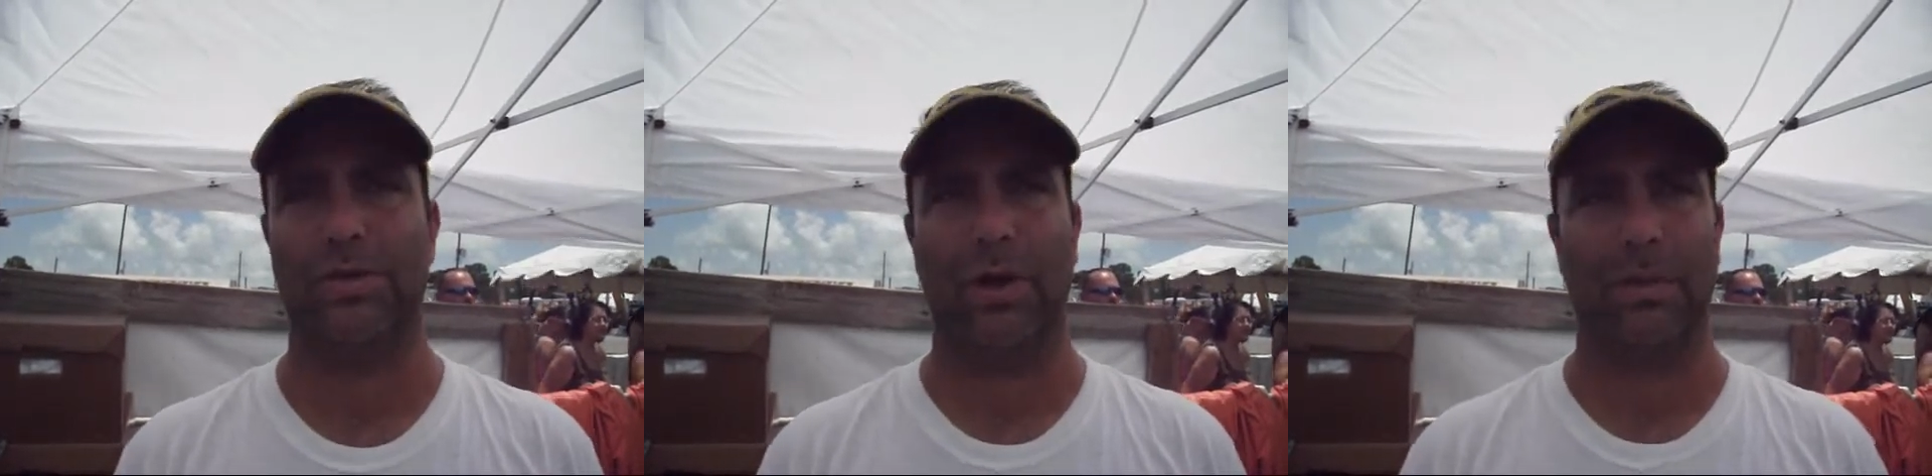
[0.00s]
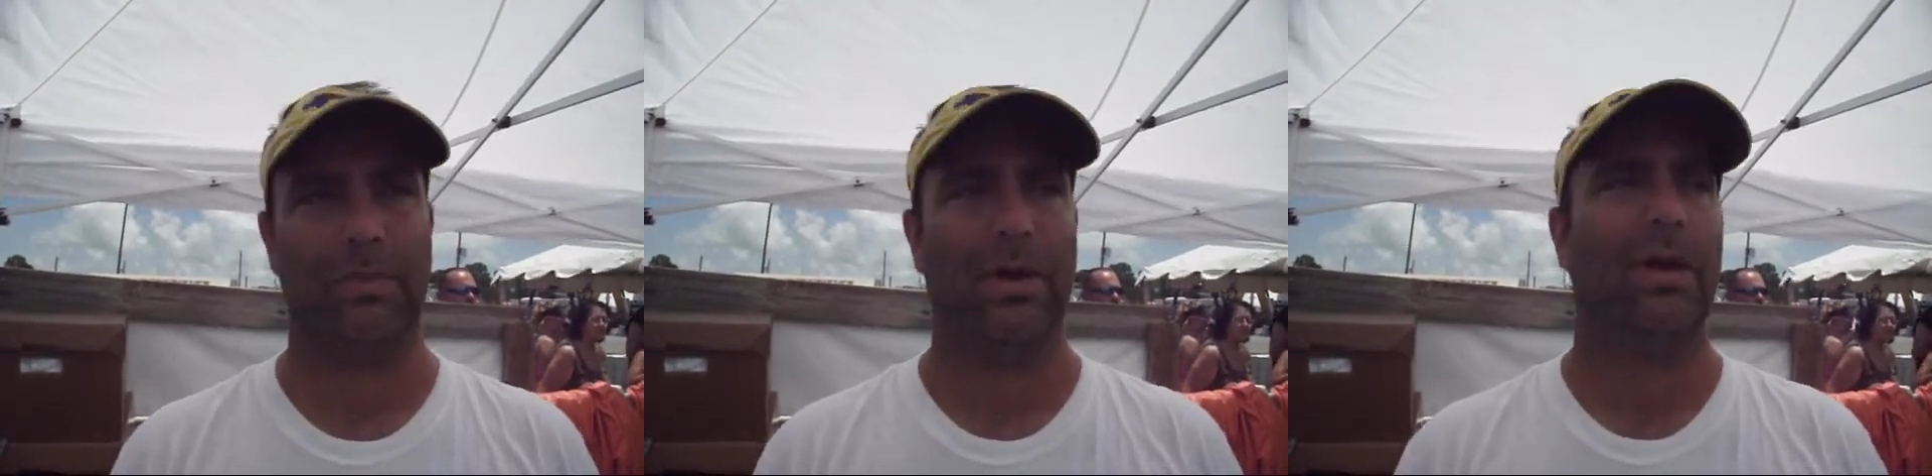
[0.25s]
So
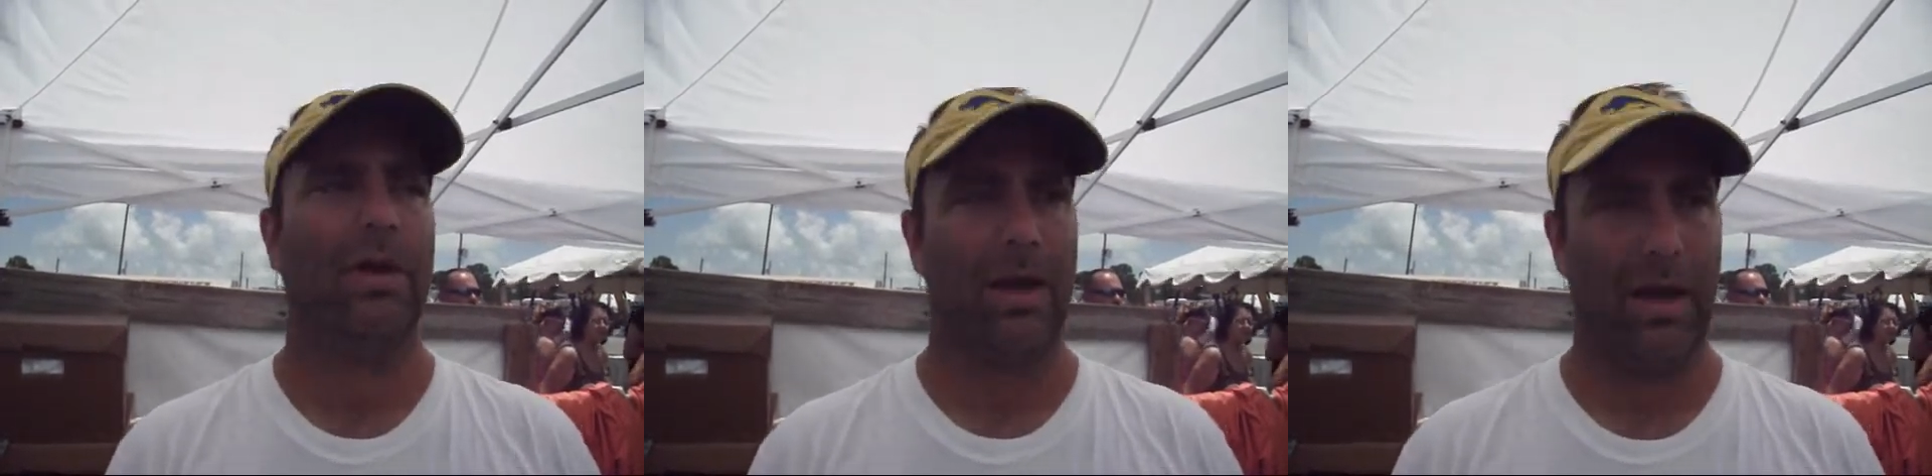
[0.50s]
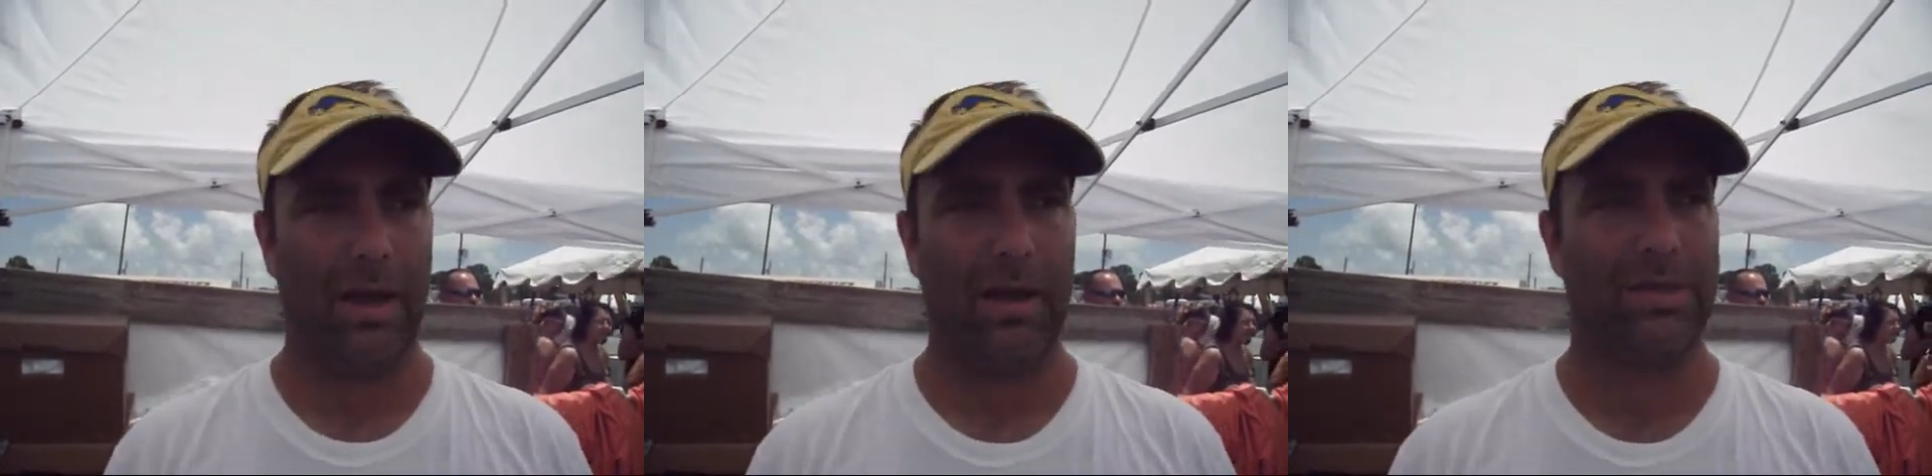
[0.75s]

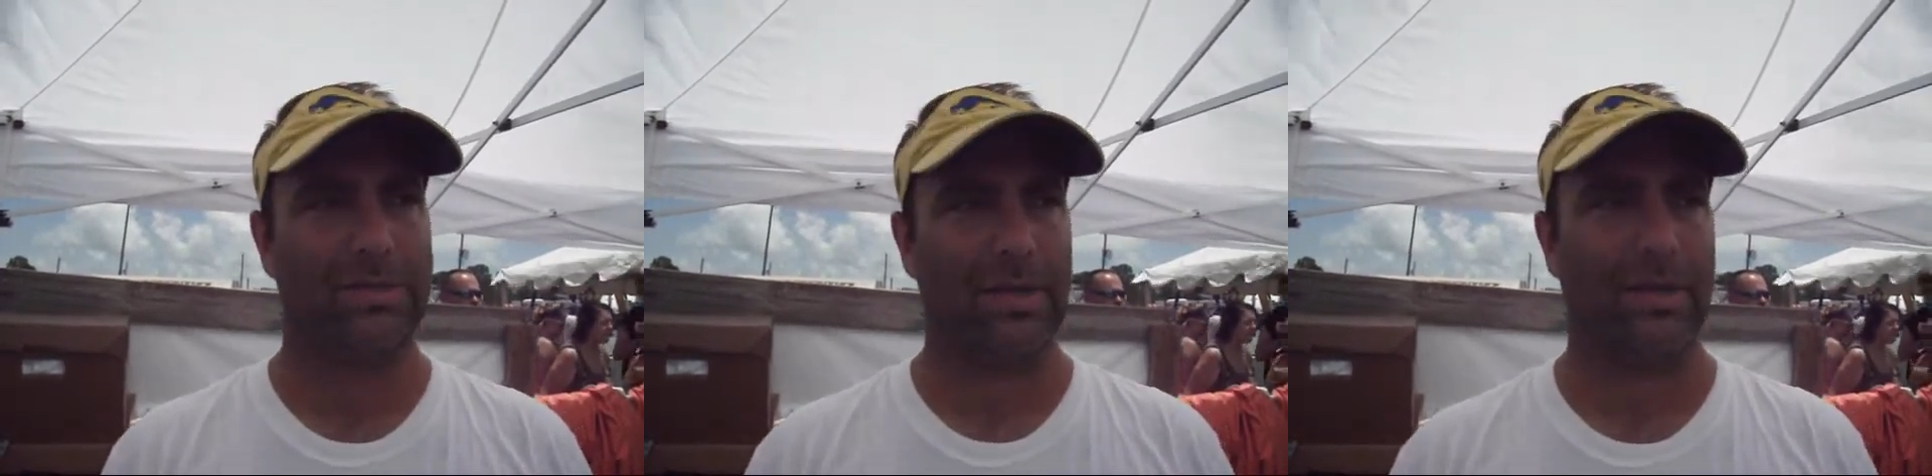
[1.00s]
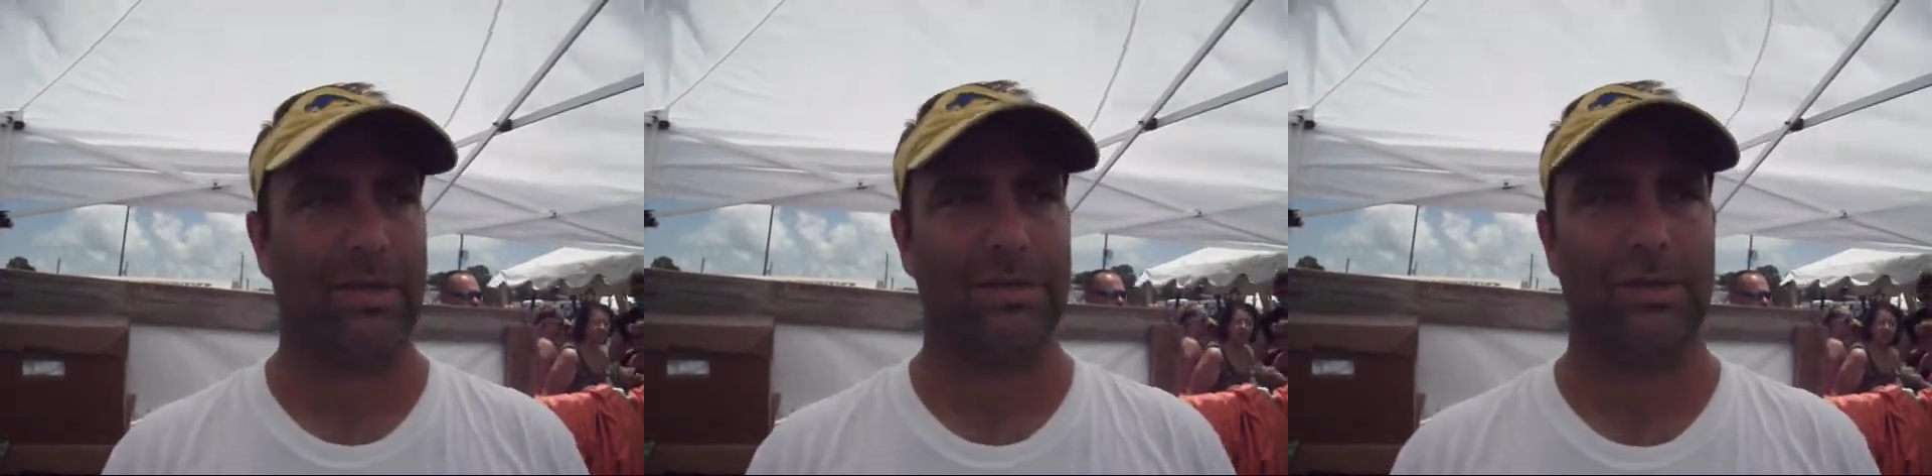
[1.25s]

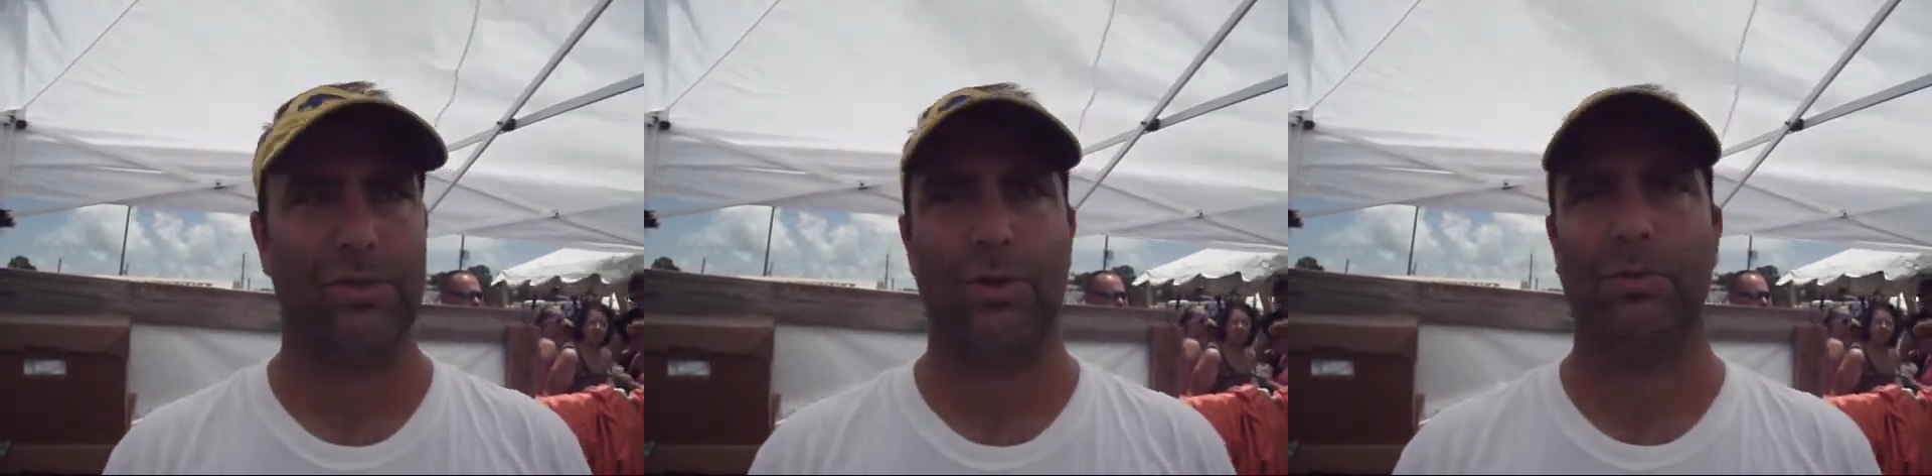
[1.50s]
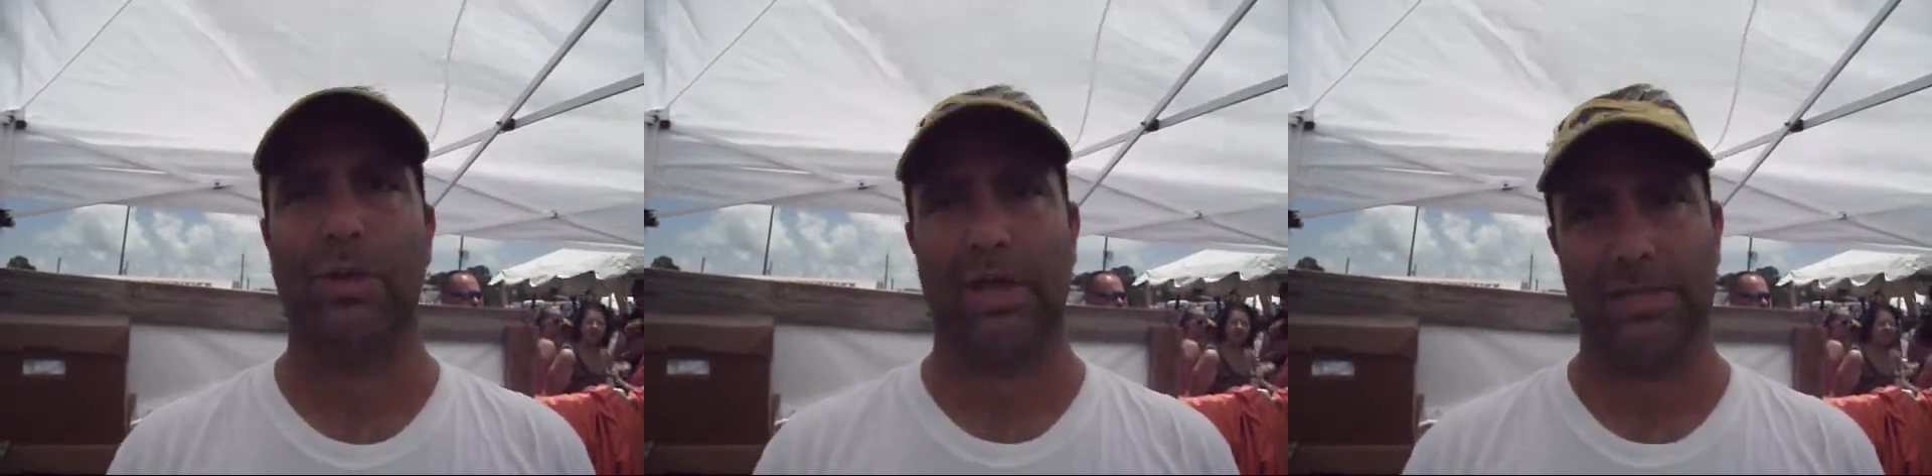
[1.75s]
it's a
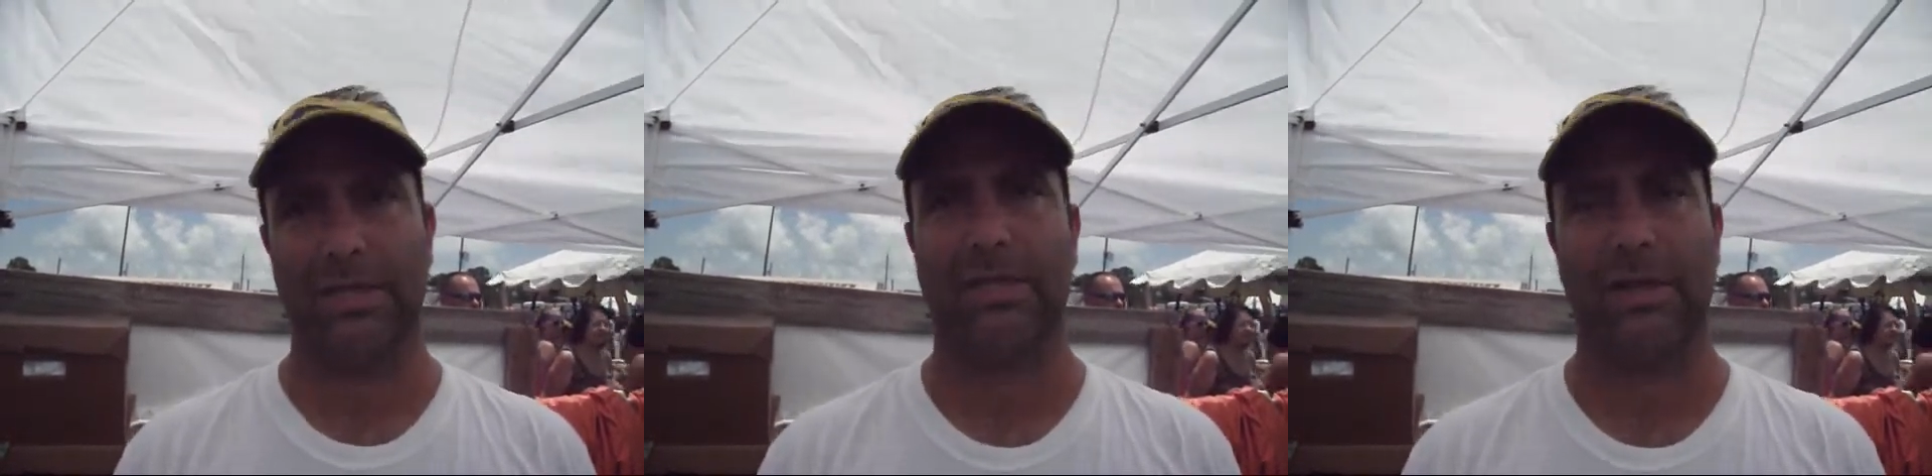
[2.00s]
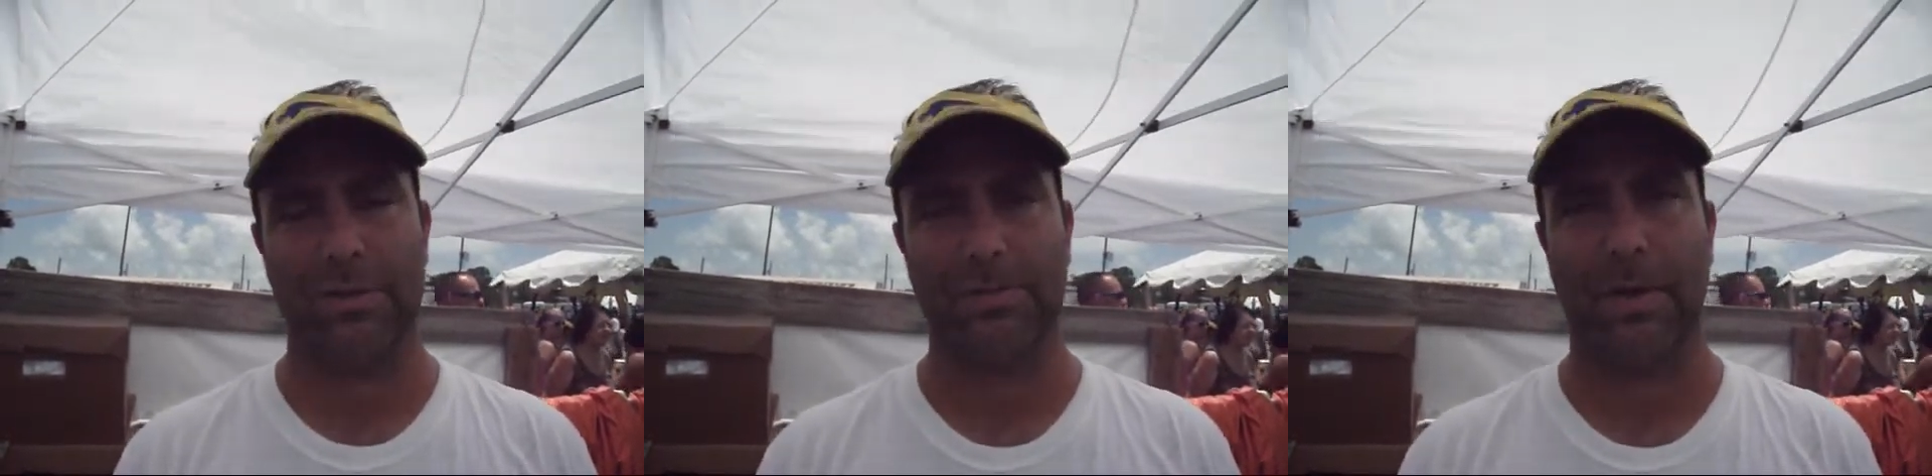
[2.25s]
true blessing in
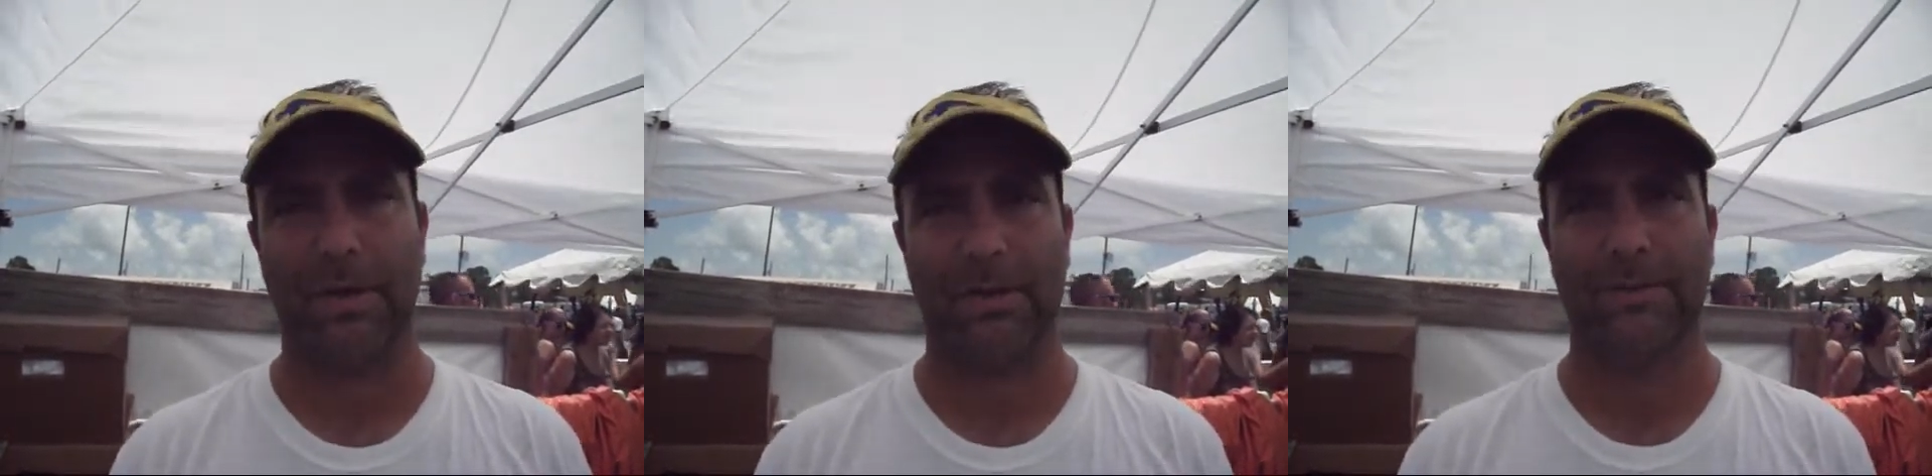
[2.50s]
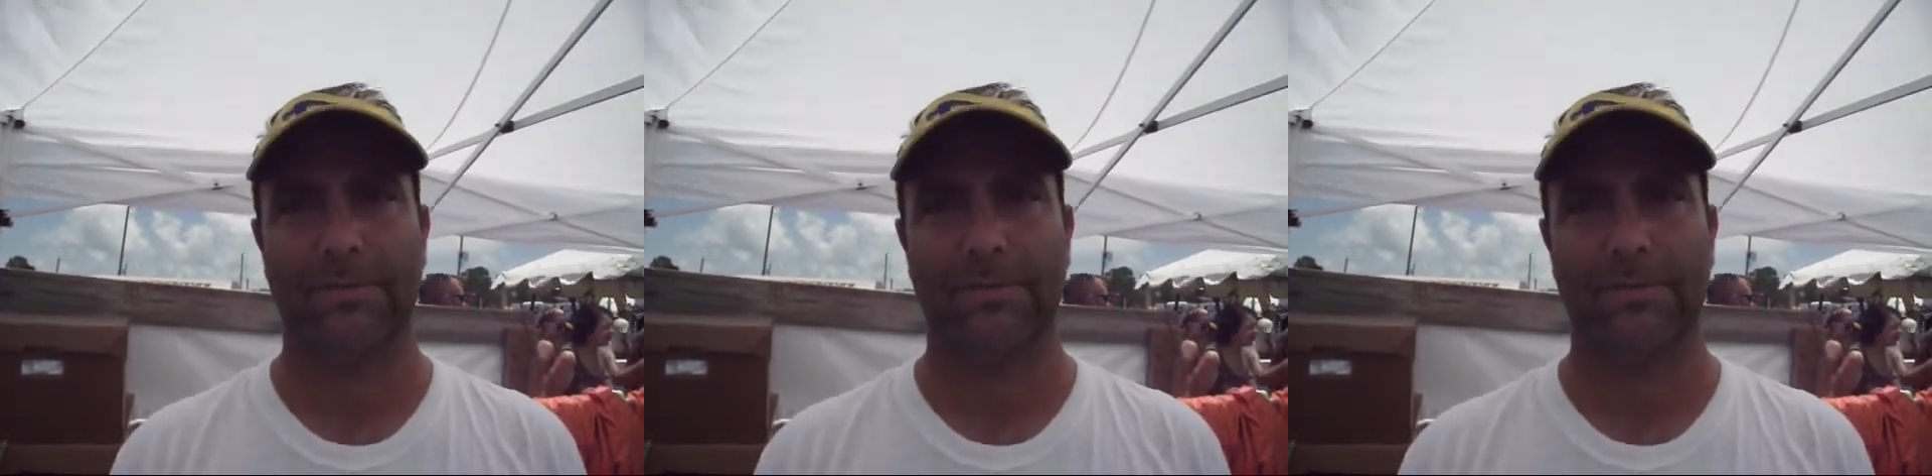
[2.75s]
that respect.